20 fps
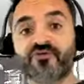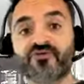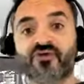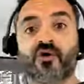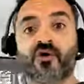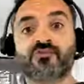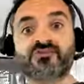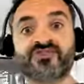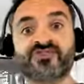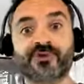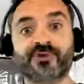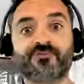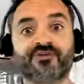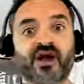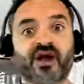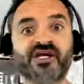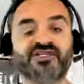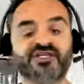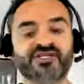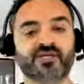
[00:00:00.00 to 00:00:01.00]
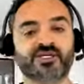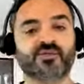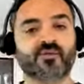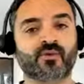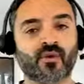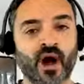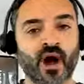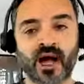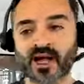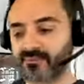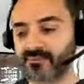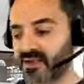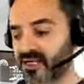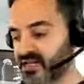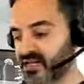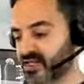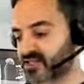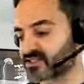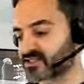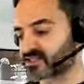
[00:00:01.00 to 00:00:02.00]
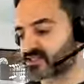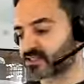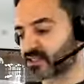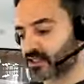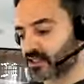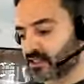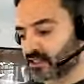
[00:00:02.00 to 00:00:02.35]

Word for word: don't, suppression. Why? Because